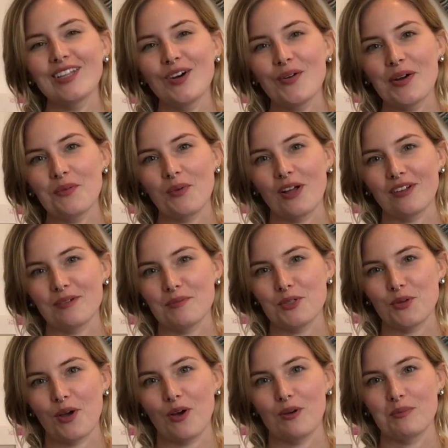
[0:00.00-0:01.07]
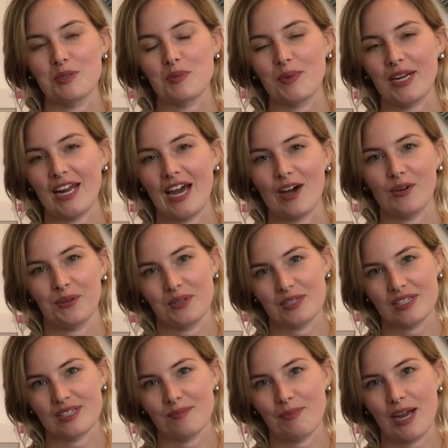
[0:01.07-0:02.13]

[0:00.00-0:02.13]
Hello and welcome to A Homespun House.